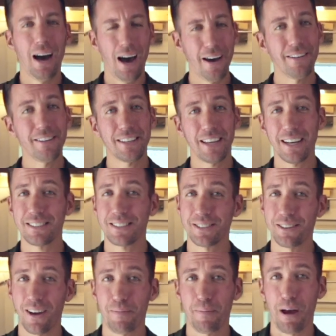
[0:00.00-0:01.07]
100 gigs is
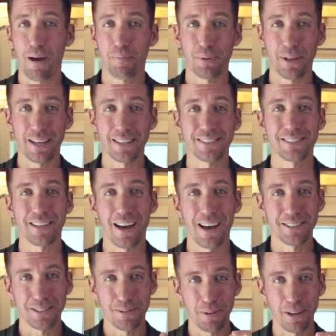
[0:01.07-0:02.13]
not a bad place
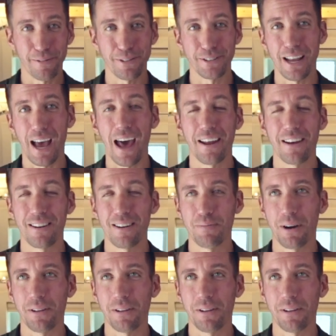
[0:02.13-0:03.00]
uh, to be for data in a